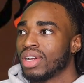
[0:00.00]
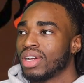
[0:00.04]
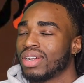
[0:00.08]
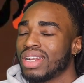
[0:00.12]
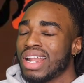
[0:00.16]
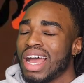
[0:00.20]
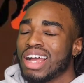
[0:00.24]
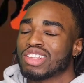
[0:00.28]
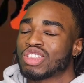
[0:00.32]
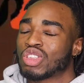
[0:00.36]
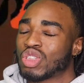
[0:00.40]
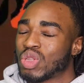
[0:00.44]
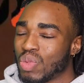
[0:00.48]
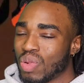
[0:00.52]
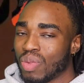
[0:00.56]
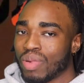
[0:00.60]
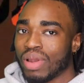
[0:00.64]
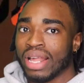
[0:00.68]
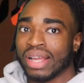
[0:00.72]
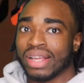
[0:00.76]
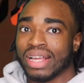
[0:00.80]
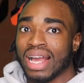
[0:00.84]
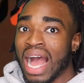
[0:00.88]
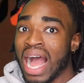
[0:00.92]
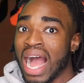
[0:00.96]
Not super, but
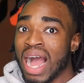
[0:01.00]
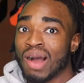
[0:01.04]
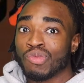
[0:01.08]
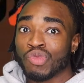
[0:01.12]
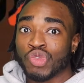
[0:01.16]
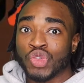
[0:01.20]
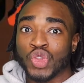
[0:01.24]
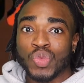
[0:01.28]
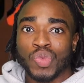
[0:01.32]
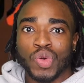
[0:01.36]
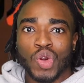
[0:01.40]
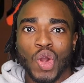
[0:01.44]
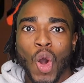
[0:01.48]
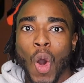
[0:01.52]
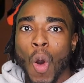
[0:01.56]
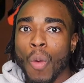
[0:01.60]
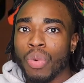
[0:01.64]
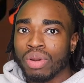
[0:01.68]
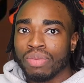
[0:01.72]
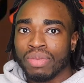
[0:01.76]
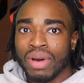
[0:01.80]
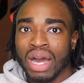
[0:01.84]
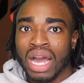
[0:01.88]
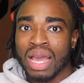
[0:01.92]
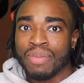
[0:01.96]
like, I'm super
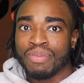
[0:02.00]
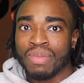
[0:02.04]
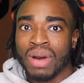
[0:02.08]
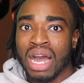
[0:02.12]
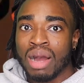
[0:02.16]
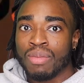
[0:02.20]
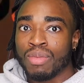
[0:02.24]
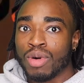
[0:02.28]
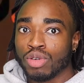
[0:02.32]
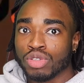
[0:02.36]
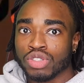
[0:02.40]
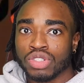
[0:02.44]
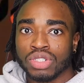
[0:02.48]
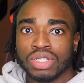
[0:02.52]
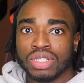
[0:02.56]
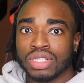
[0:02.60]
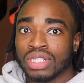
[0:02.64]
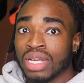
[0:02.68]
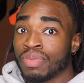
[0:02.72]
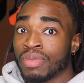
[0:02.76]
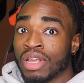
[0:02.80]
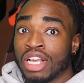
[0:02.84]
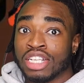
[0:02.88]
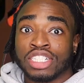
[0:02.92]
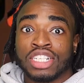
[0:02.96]
open about my emotions.
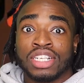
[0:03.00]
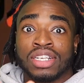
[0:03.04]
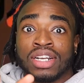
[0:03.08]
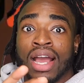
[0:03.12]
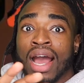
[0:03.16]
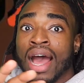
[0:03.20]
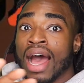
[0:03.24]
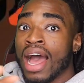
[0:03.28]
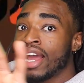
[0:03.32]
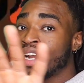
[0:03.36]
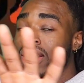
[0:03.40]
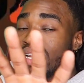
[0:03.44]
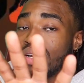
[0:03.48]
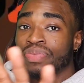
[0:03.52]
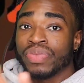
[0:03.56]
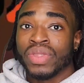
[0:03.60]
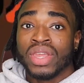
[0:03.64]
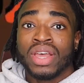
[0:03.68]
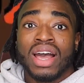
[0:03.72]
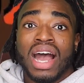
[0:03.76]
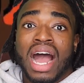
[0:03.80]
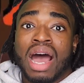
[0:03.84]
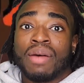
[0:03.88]
I'm not scared to hide them.